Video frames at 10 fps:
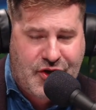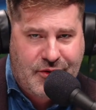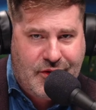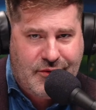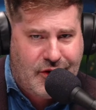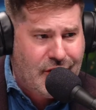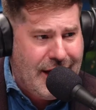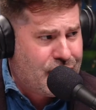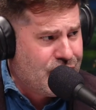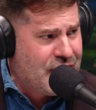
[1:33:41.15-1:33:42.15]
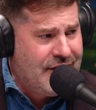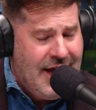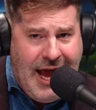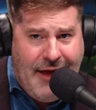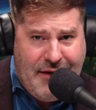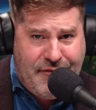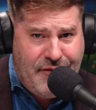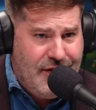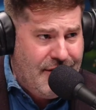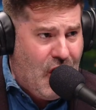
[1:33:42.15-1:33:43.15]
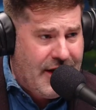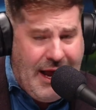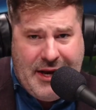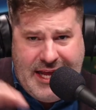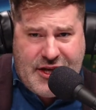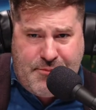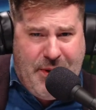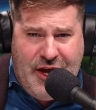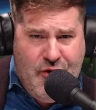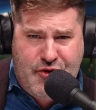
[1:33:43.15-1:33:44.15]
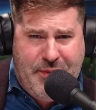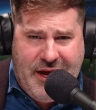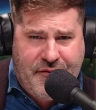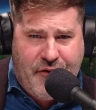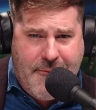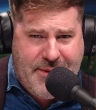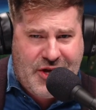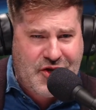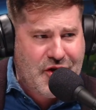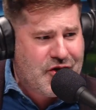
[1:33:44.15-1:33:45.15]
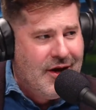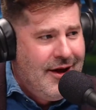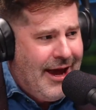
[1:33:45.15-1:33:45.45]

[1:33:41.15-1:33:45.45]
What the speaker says: the collectors, and they've gone, yeah, we need this big, huge bin for our business.